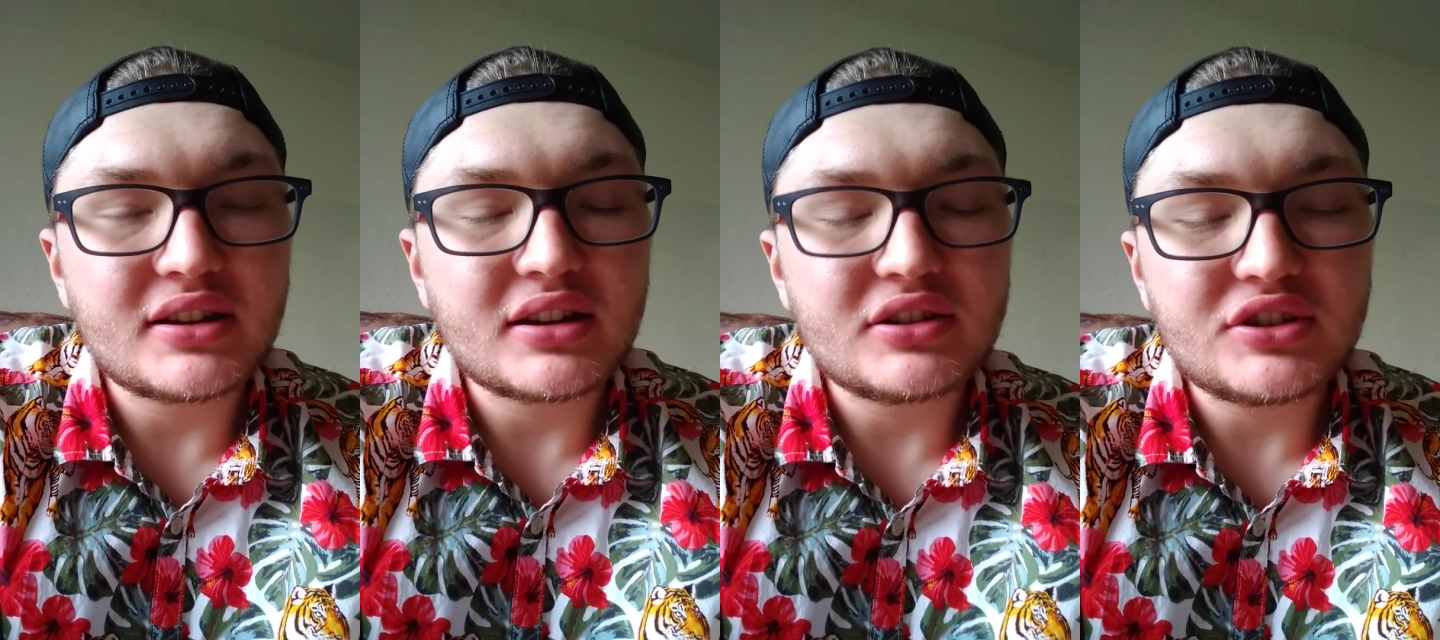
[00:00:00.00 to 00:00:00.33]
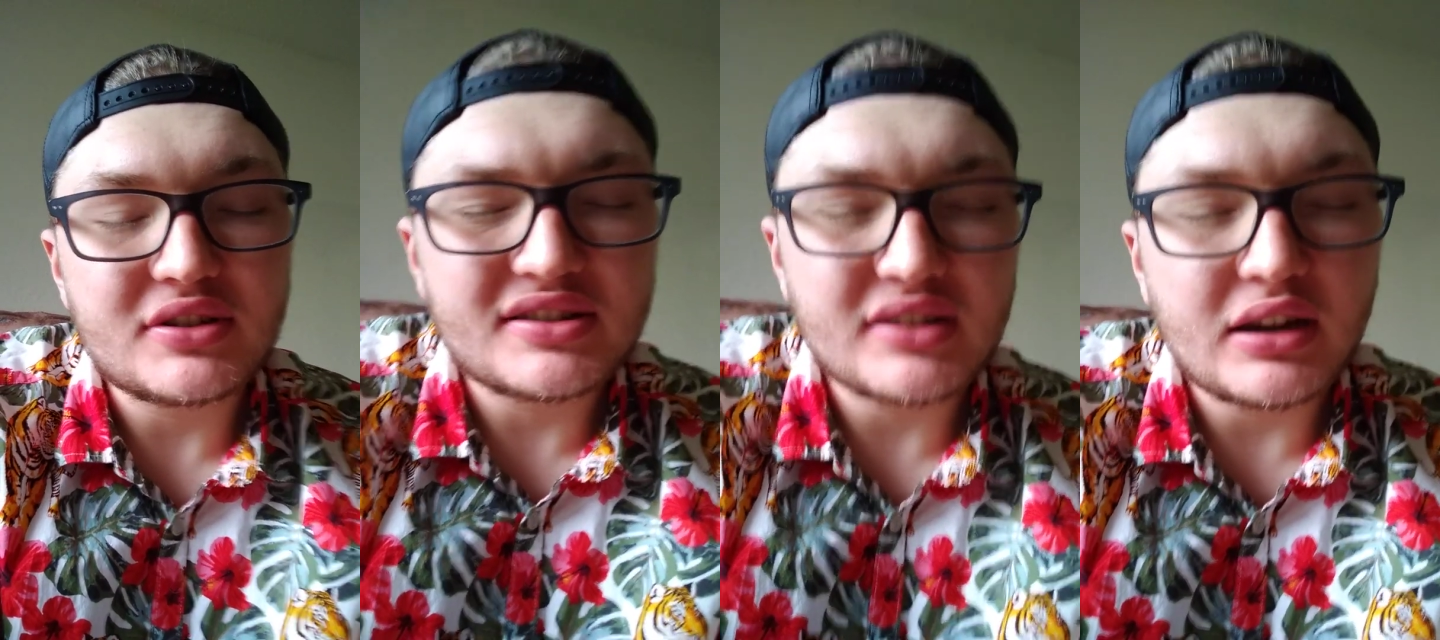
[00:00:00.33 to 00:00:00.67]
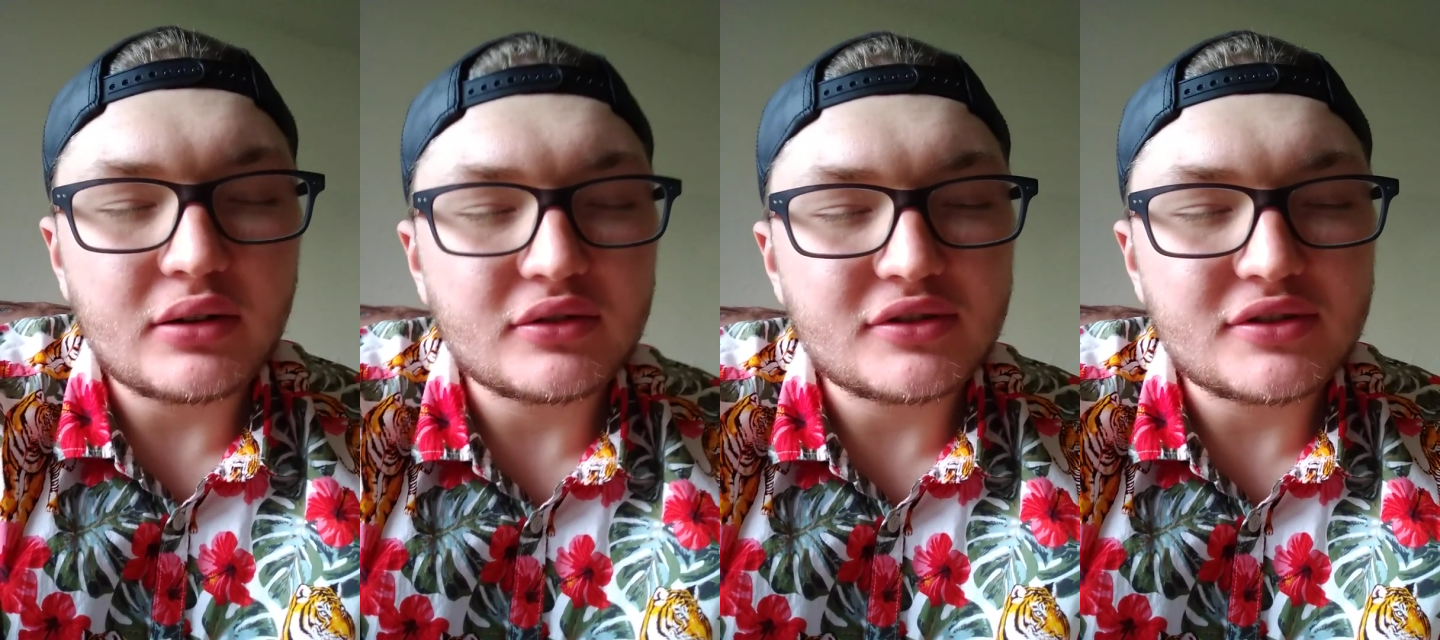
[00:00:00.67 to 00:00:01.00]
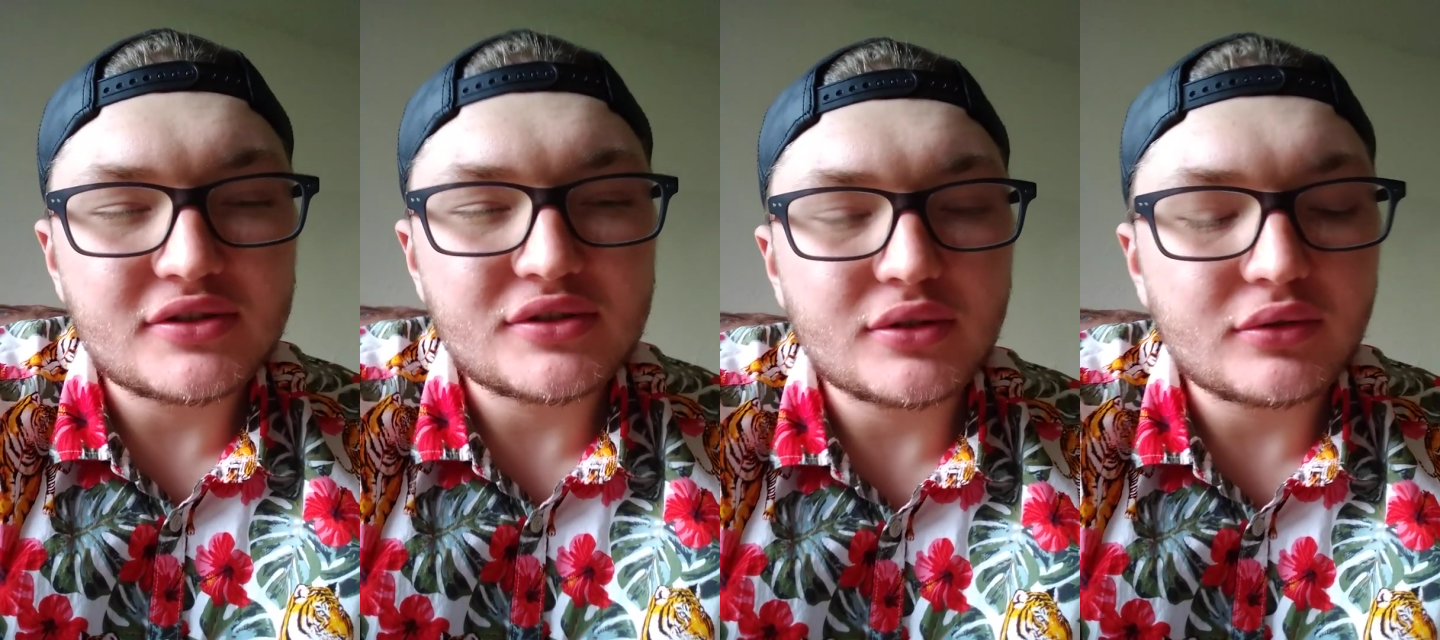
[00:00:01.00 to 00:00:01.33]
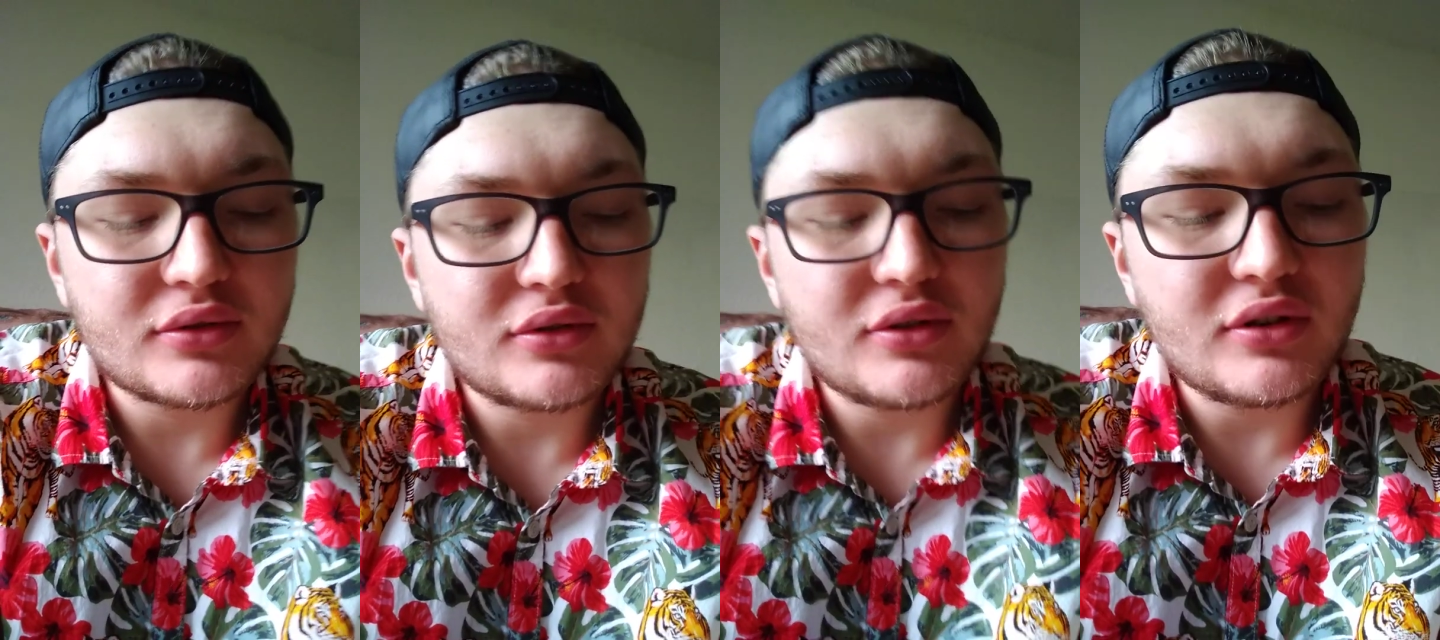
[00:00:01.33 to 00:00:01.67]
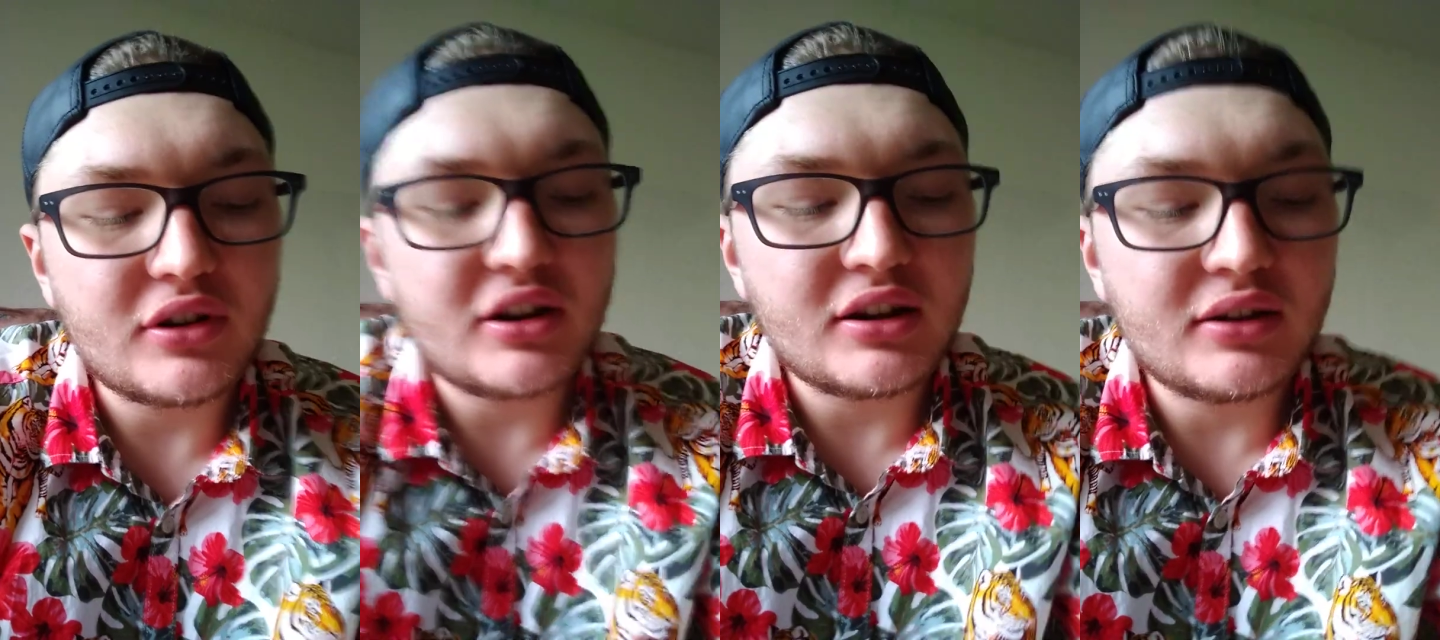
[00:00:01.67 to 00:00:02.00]
It just sounds so
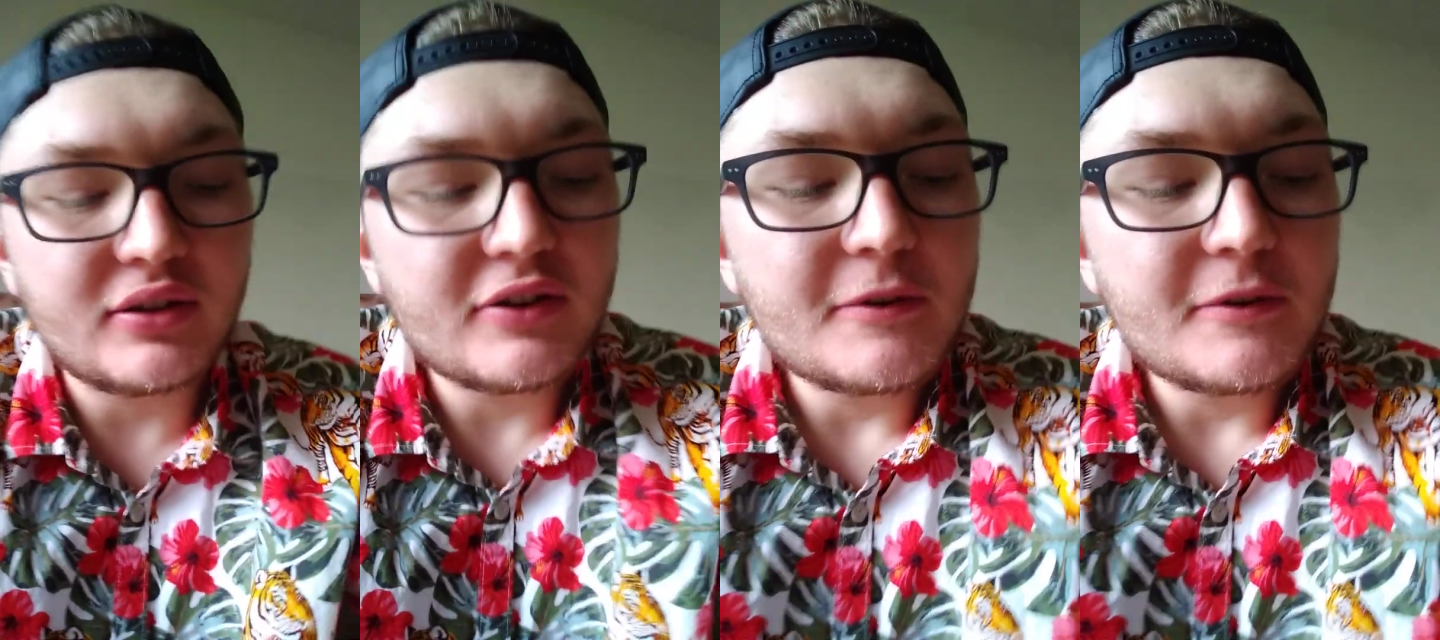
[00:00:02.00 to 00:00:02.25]
good, and